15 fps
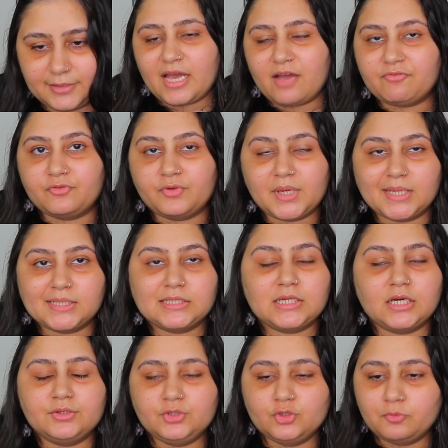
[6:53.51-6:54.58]
They have created
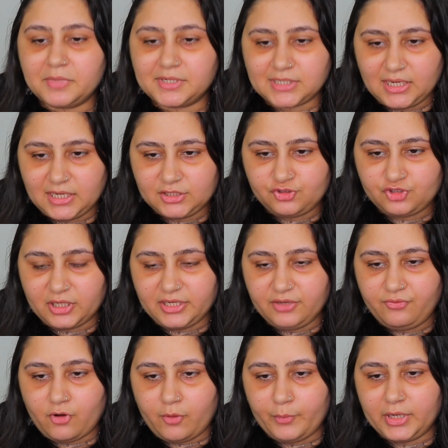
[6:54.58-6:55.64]
a new metallic jelly
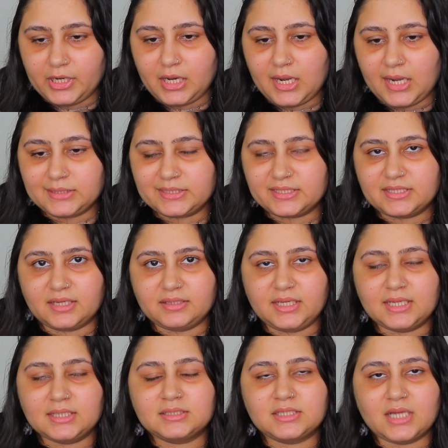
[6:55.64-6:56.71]
formula and
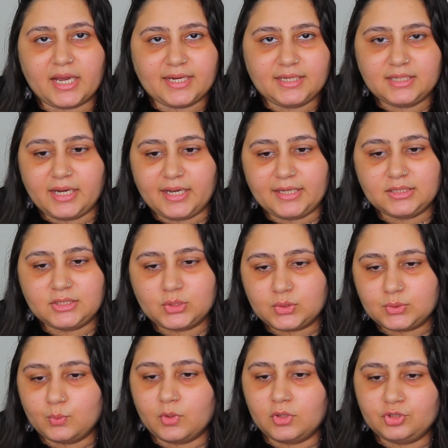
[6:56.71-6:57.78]
stunning tie-dye
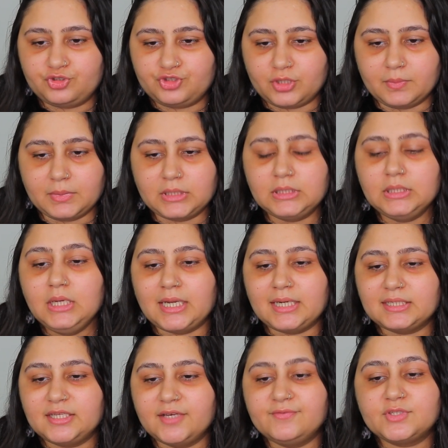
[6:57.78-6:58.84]
swirl shimmer
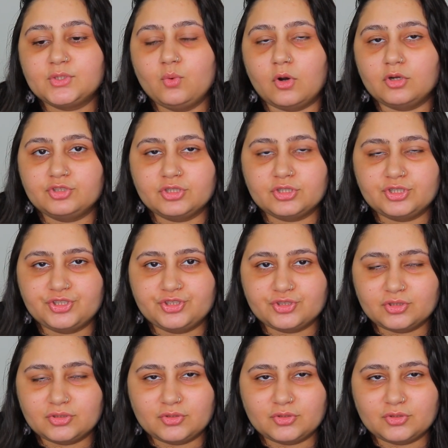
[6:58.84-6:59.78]
that gives gorgeous